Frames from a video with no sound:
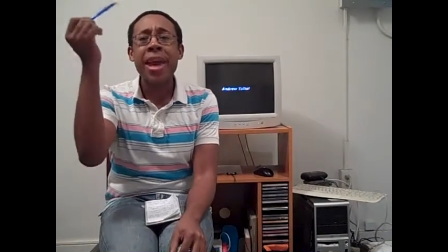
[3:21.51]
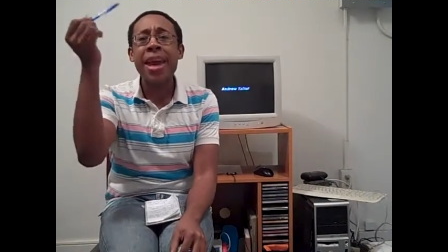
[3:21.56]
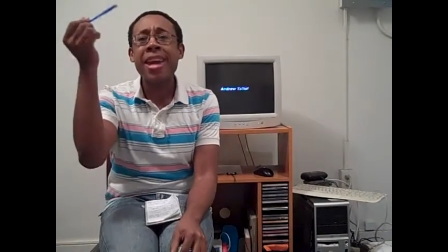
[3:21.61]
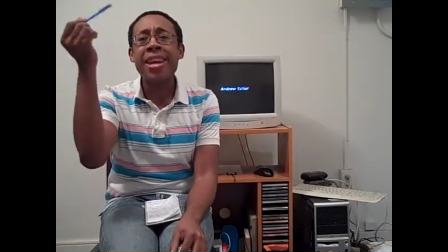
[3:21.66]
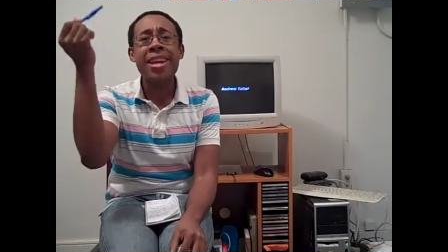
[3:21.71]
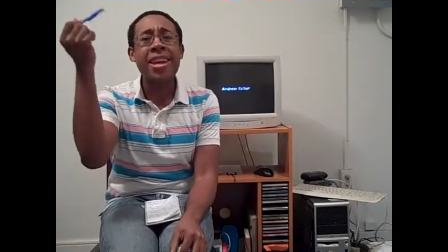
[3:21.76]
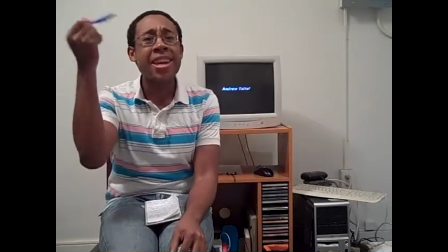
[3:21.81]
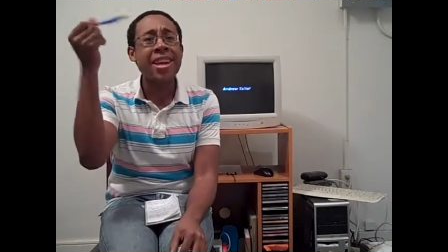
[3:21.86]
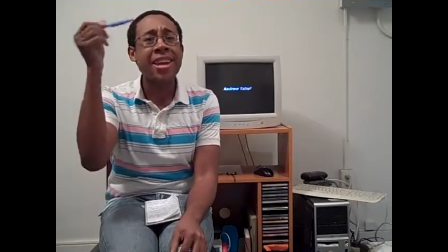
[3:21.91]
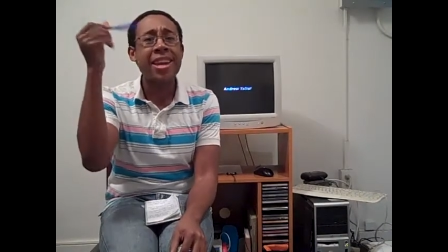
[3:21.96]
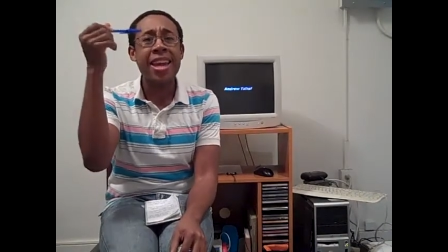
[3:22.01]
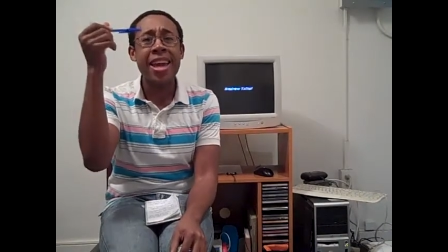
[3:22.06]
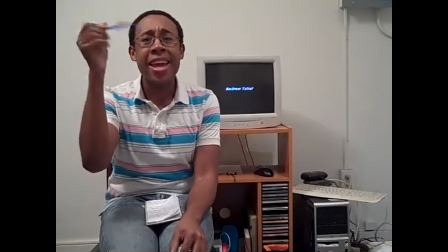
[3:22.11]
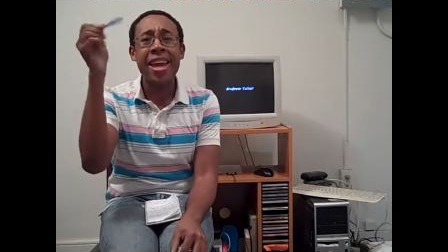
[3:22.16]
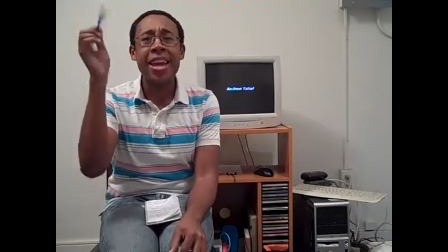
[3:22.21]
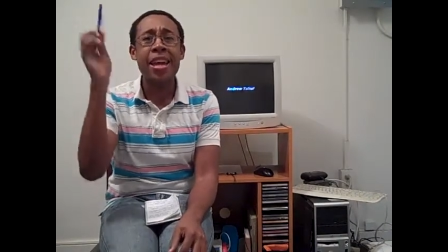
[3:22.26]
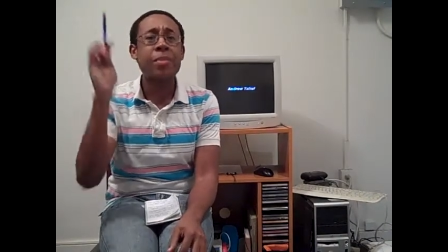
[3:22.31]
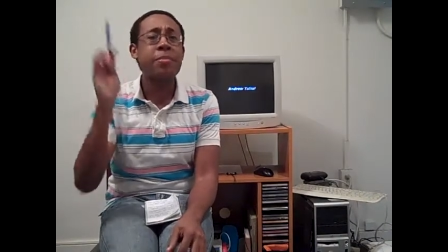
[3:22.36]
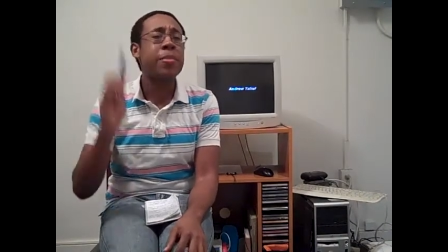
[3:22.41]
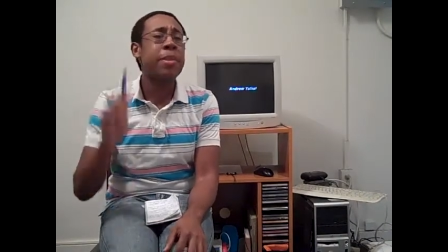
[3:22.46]
Pen in
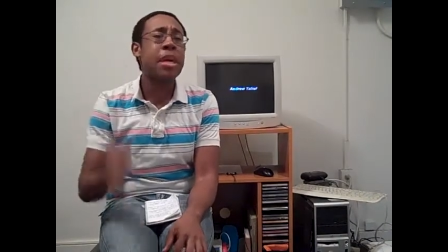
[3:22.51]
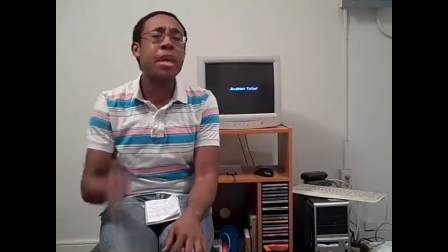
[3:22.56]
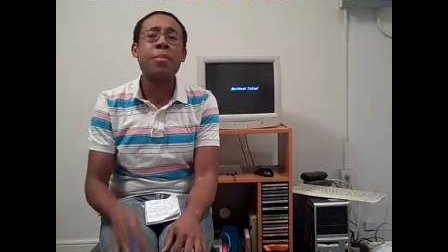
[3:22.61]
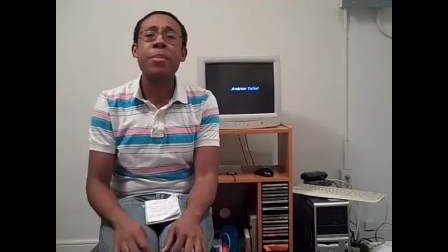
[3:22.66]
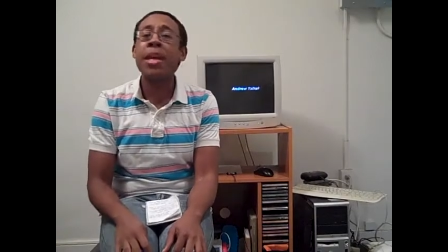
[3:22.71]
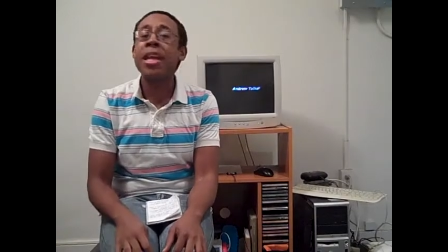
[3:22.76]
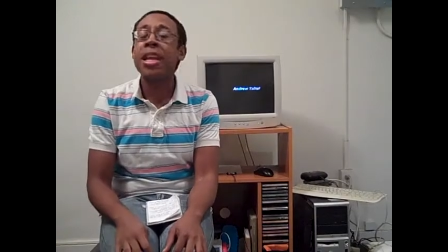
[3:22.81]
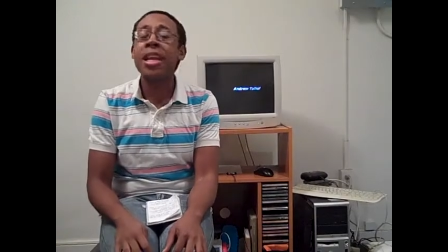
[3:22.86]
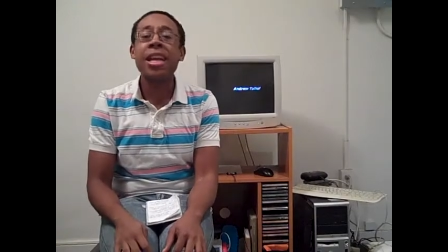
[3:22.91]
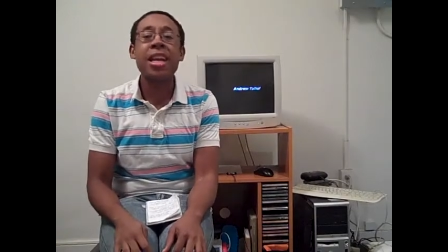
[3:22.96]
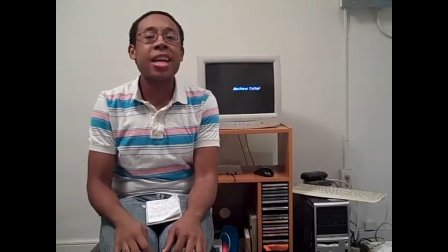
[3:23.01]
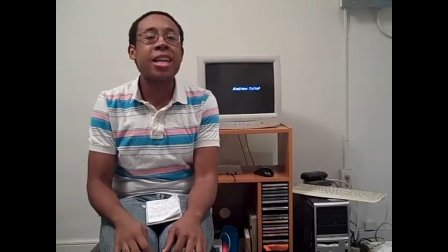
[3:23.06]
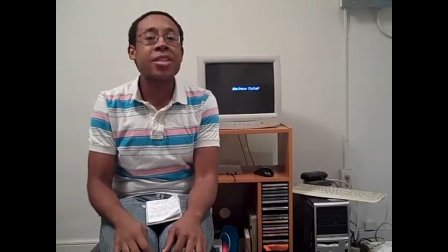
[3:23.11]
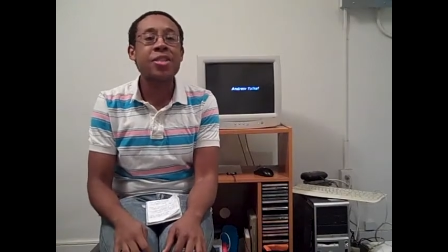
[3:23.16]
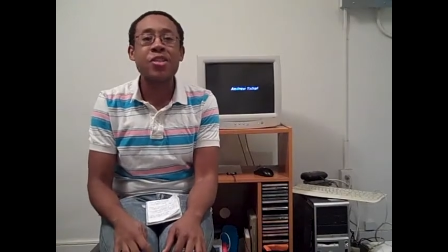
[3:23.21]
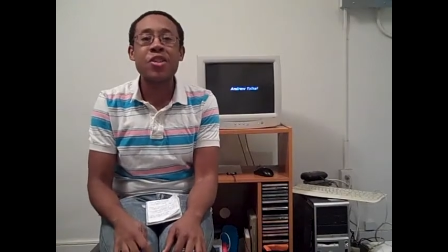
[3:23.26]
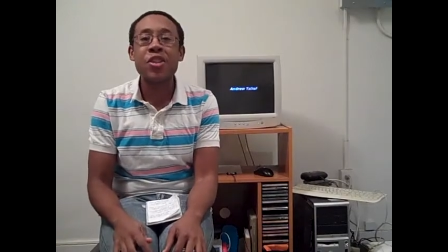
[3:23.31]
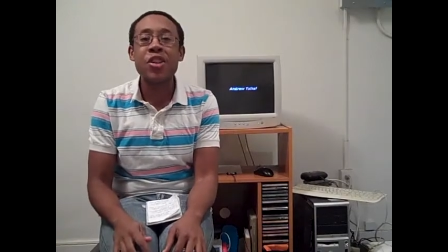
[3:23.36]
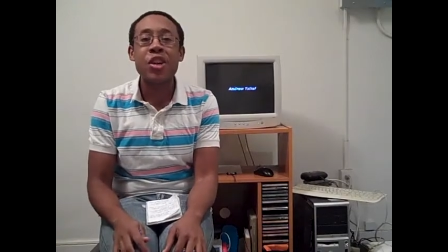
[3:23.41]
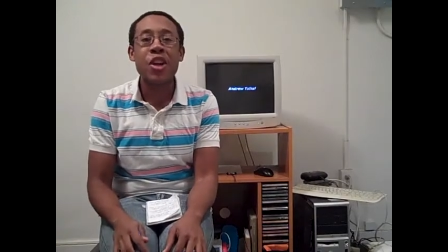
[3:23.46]
hand, baby,
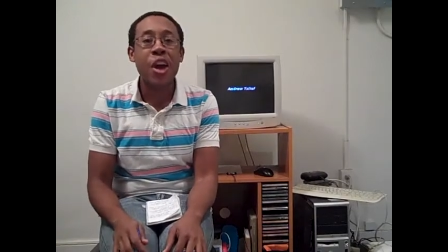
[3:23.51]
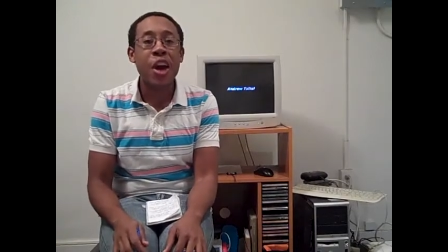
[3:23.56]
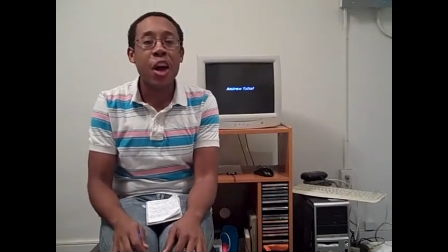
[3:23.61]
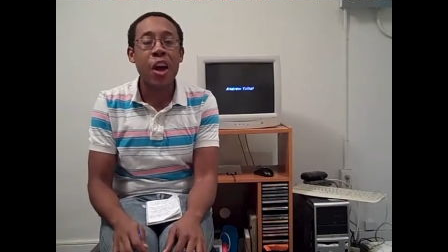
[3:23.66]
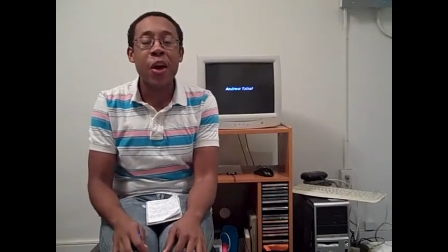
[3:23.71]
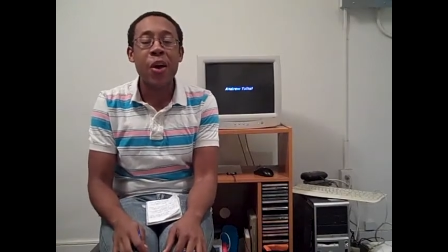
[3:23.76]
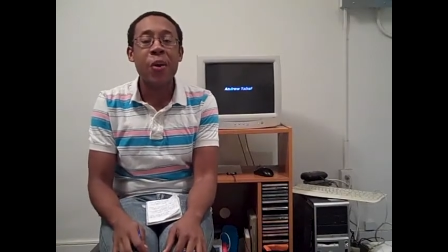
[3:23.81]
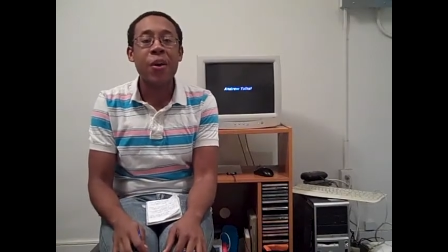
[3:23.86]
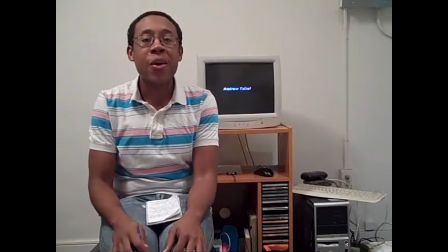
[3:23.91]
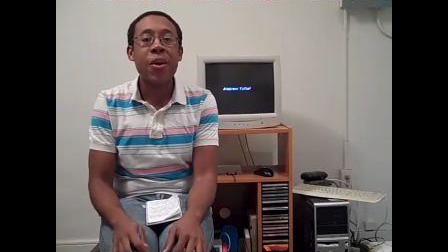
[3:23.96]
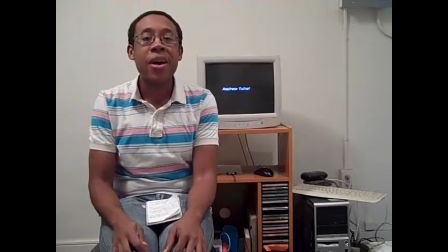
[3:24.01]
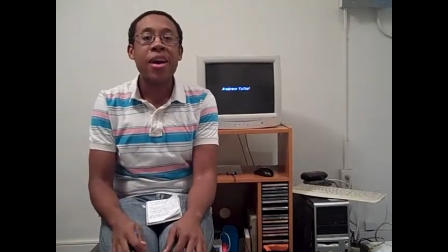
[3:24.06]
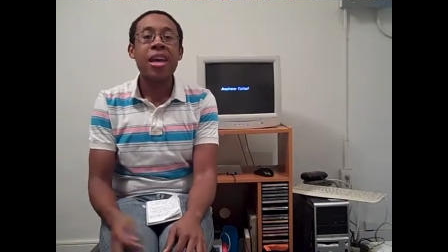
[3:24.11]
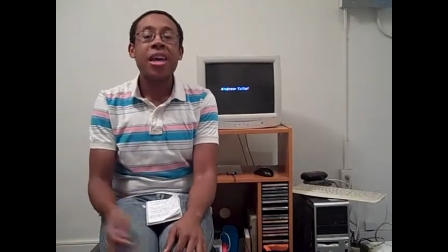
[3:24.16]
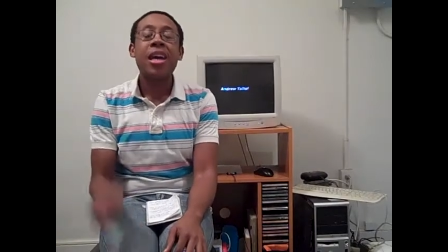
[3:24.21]
let's go.